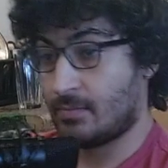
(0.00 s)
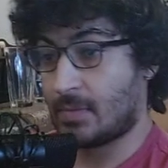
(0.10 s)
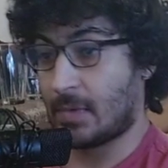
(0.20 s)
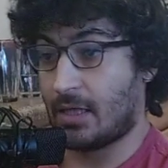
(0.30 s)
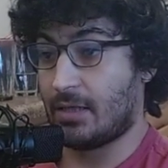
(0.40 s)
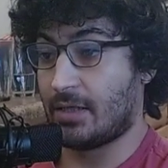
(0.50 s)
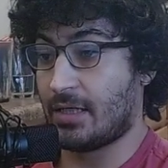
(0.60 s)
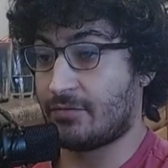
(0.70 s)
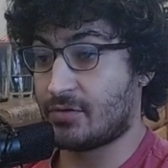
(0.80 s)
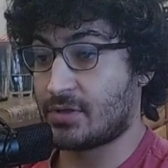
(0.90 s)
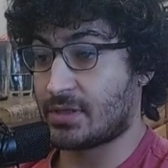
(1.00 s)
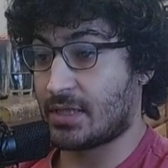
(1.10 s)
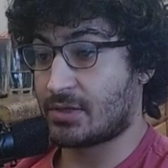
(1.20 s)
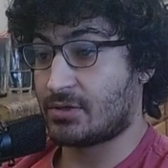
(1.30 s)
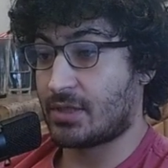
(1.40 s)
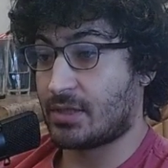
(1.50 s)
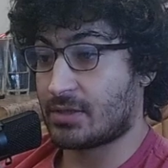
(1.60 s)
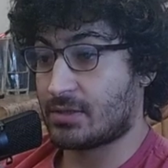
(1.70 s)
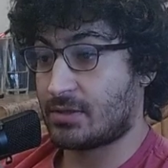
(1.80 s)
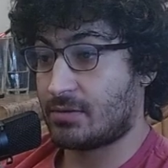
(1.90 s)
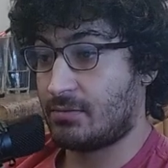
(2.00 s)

I literally have to just X Drake next turn.